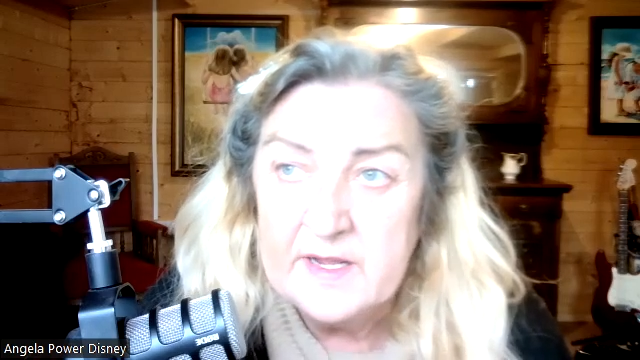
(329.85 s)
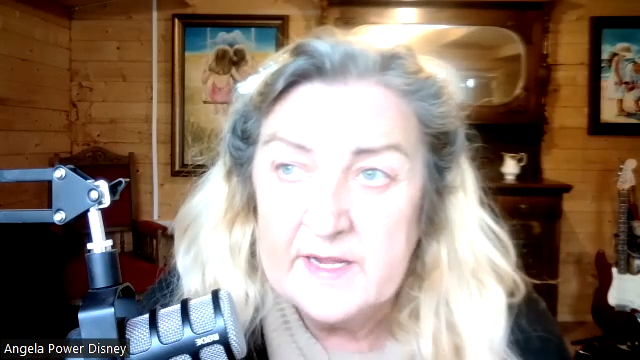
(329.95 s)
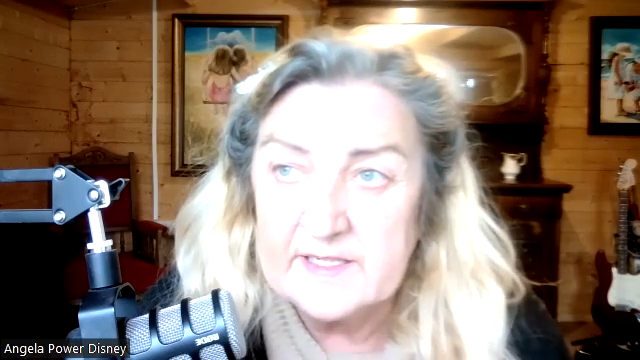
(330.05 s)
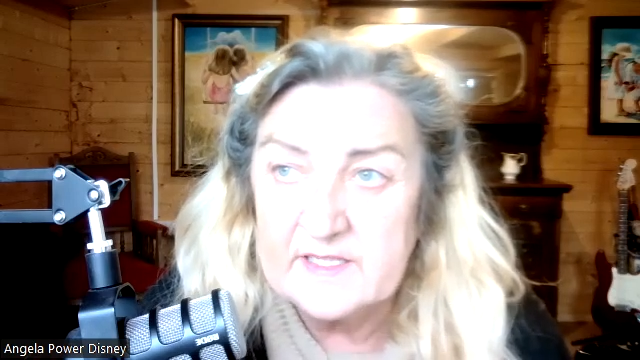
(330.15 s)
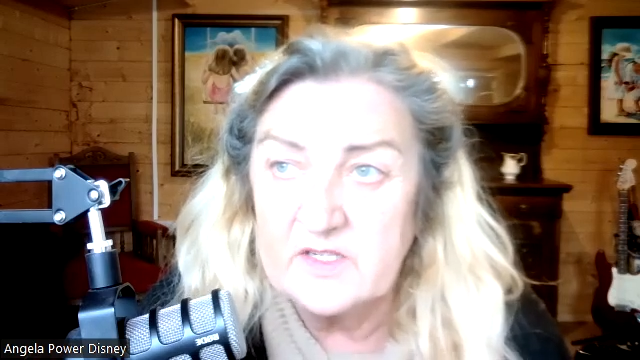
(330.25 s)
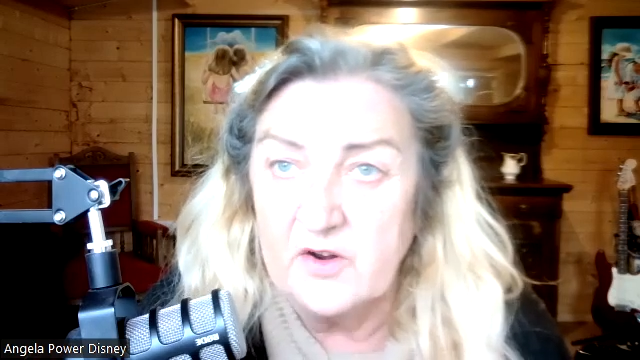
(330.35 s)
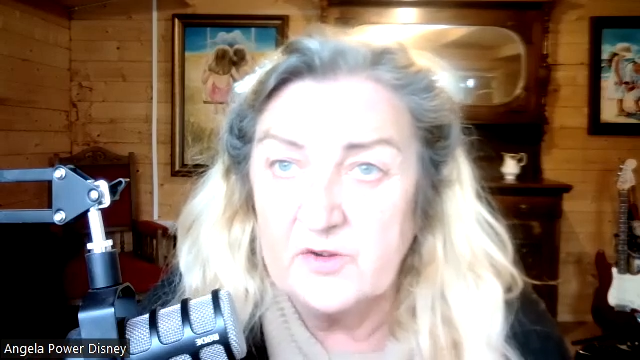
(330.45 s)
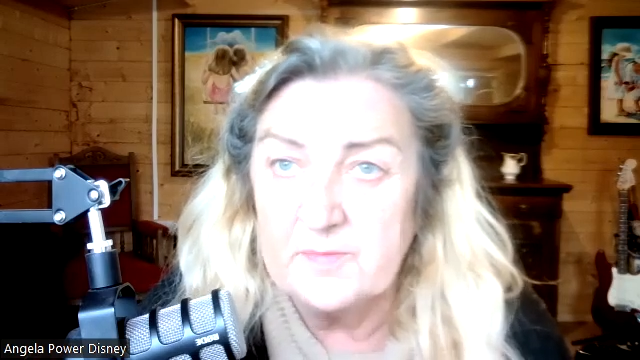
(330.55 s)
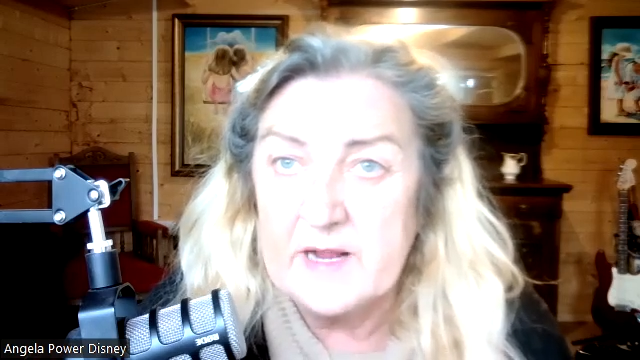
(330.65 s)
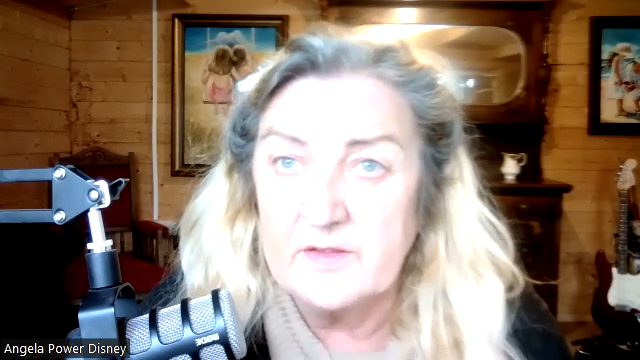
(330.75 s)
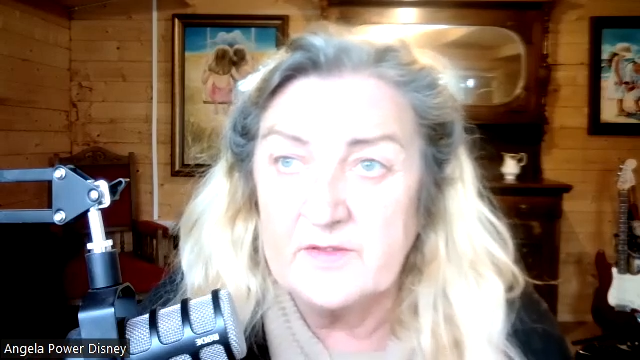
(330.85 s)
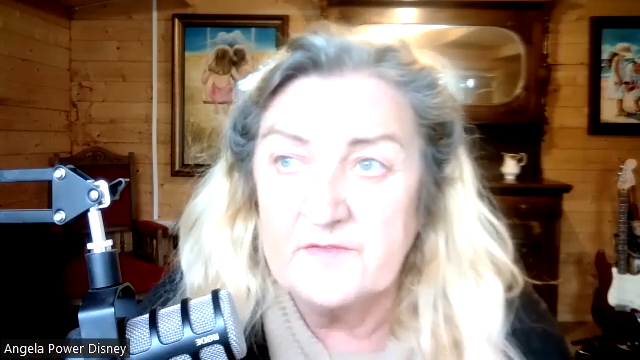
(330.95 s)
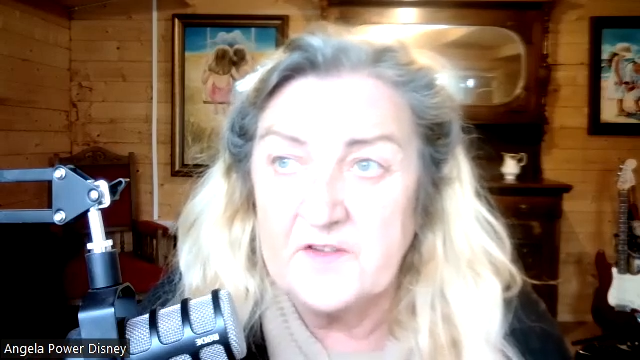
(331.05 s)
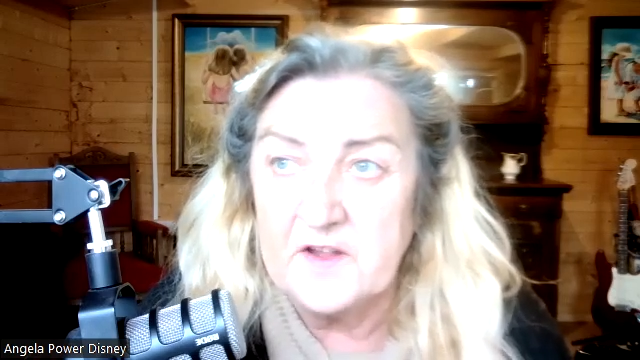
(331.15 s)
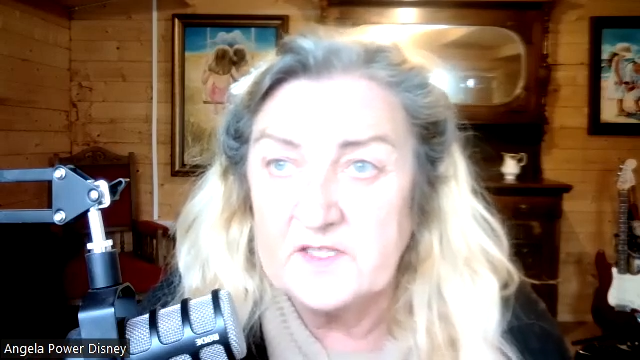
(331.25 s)
It's not about the
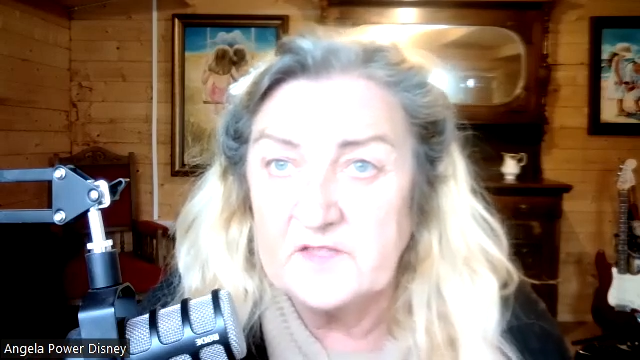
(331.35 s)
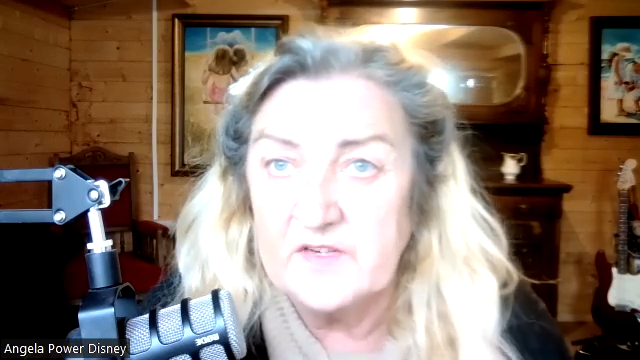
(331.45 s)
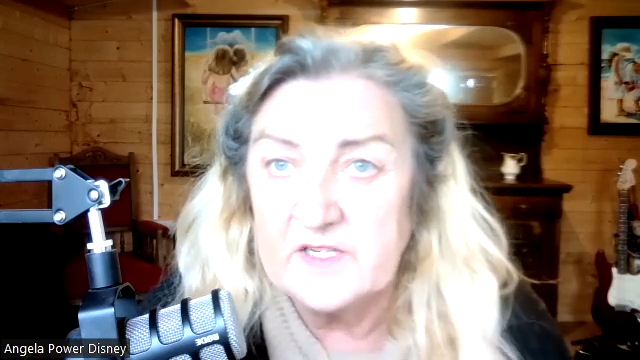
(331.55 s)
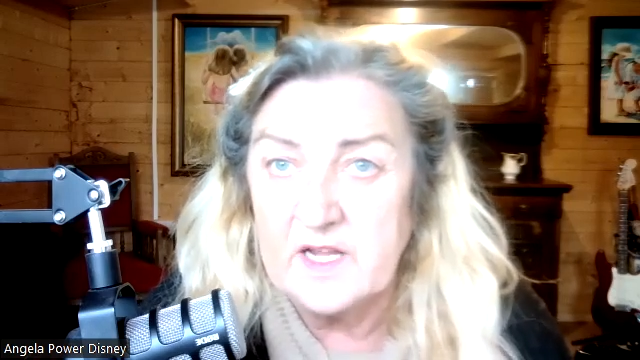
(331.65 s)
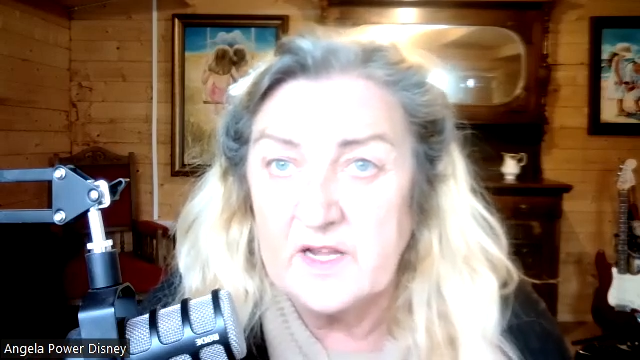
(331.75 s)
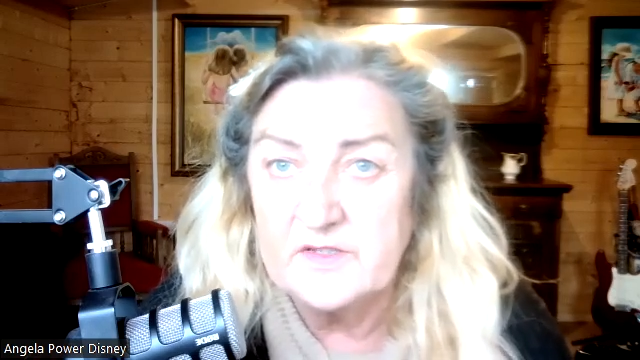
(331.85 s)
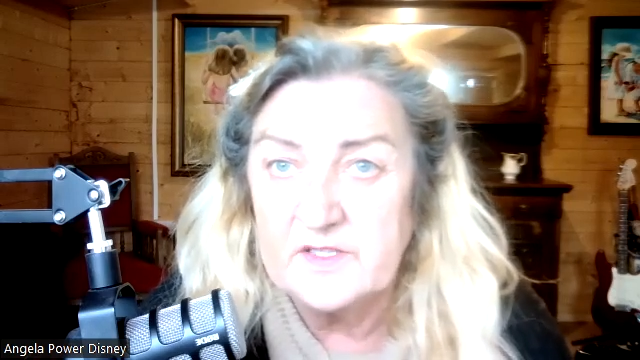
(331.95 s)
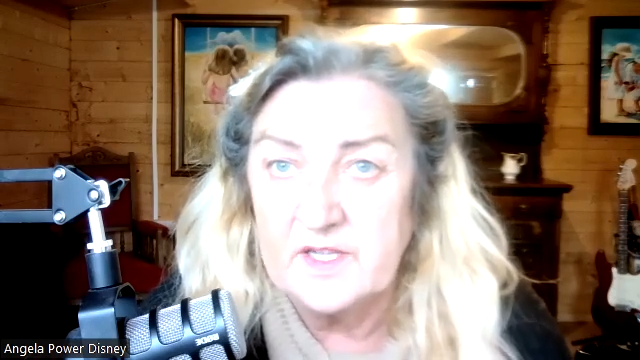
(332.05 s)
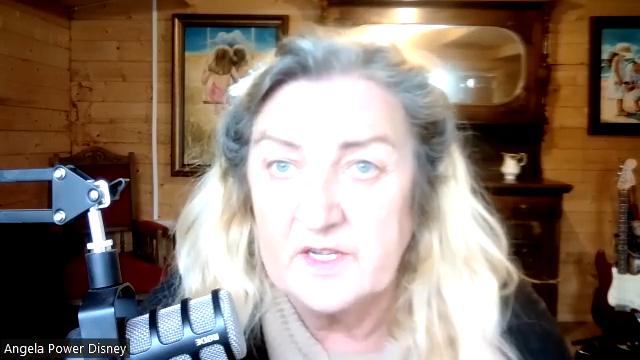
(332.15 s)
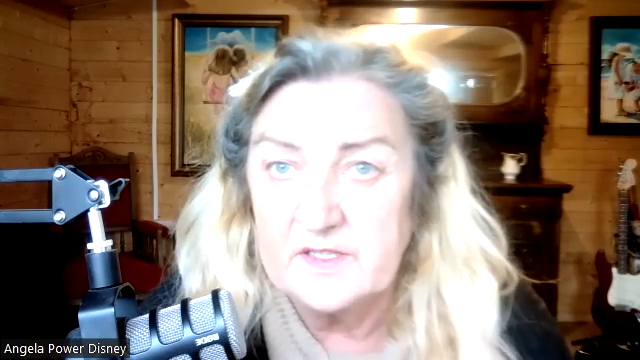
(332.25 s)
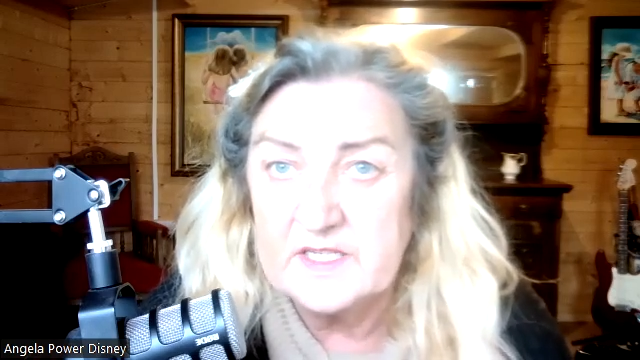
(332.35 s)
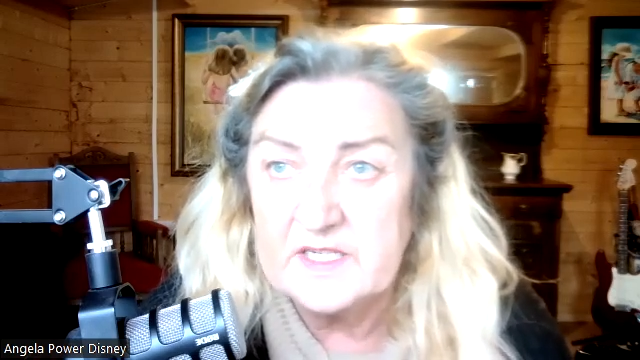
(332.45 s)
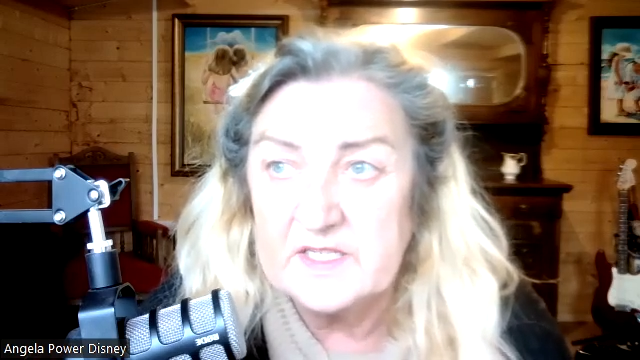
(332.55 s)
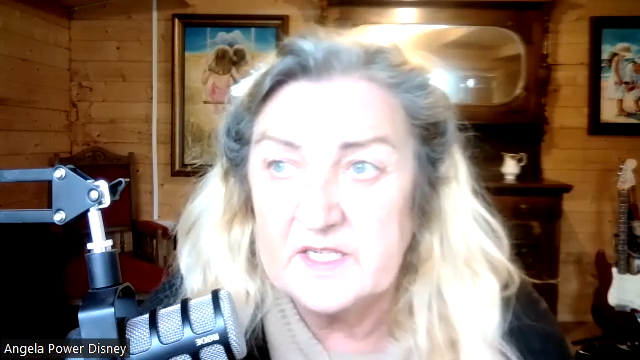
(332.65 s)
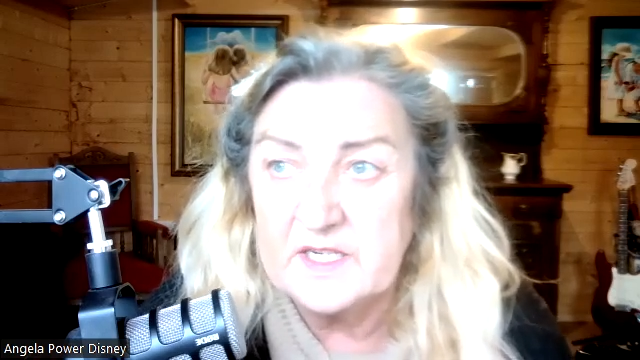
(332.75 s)
first videos that
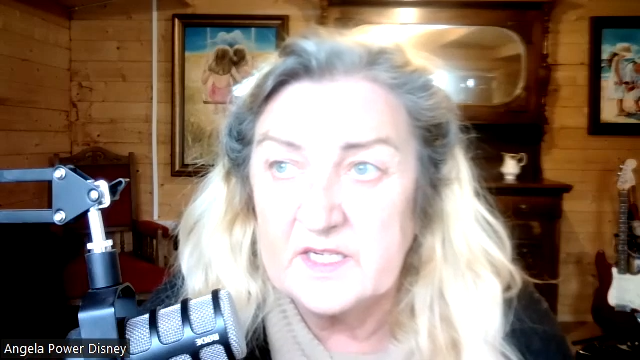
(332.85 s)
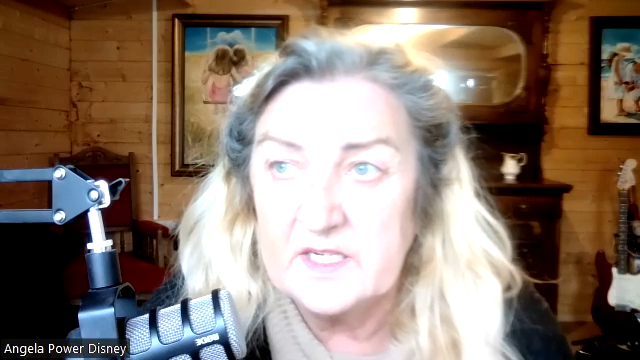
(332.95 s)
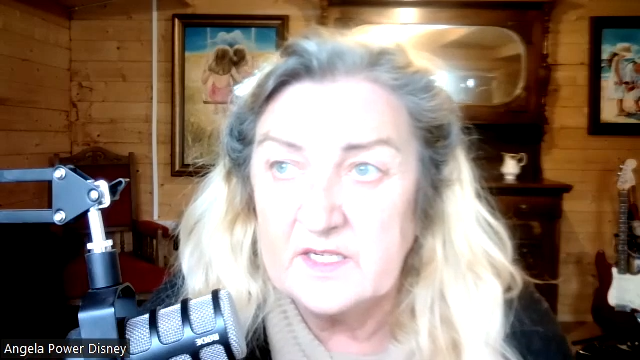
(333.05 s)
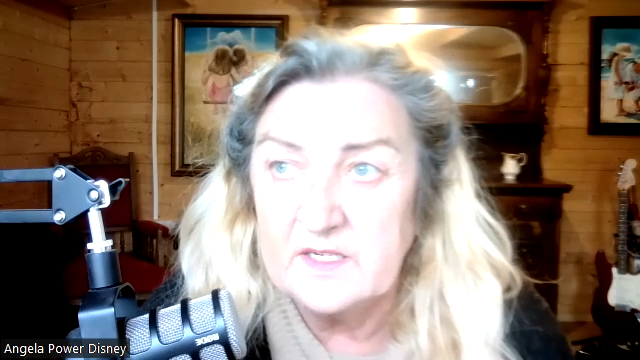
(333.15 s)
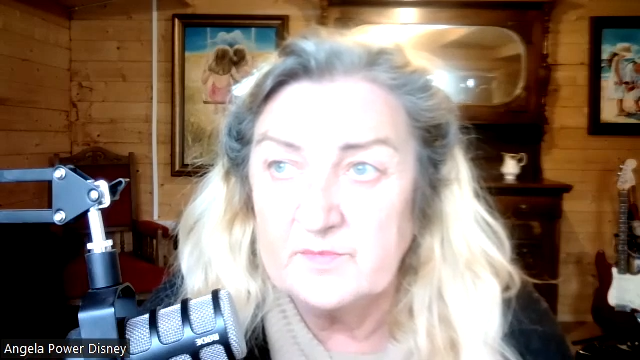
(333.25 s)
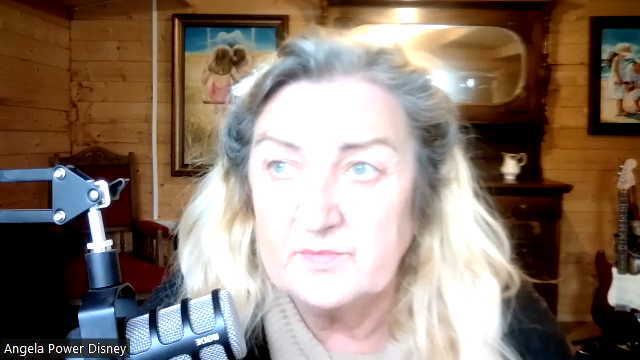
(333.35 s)
DC